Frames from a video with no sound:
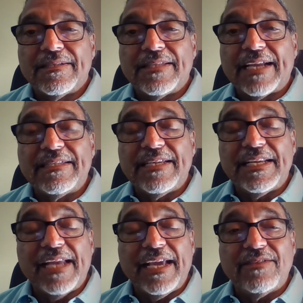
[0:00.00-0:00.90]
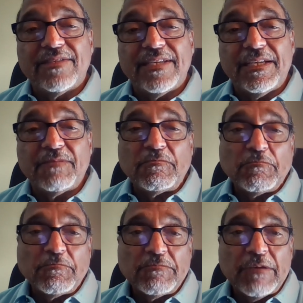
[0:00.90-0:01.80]
1918,
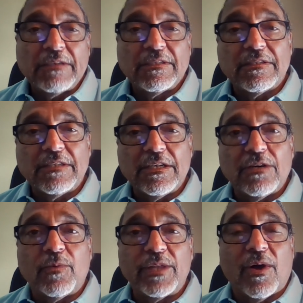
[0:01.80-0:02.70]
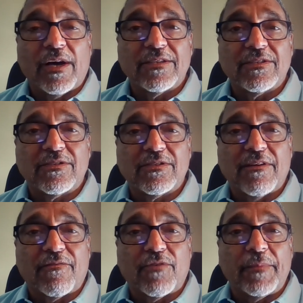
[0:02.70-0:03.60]
Still, we lost
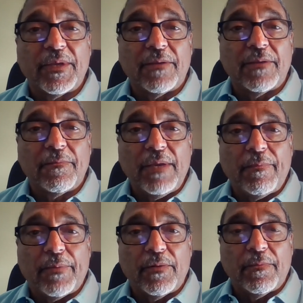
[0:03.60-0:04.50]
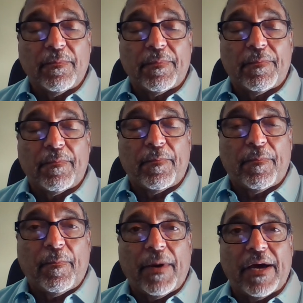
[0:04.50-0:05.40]
several million people,
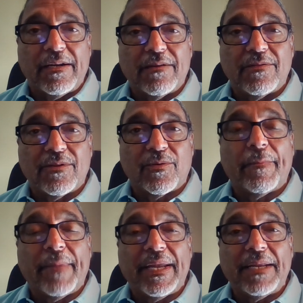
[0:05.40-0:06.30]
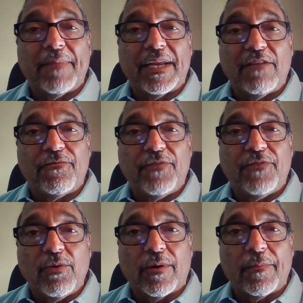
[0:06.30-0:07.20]
but there were many, many
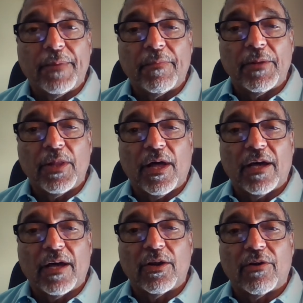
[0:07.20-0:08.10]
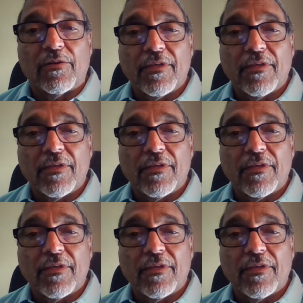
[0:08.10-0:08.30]
fewer people on Earth.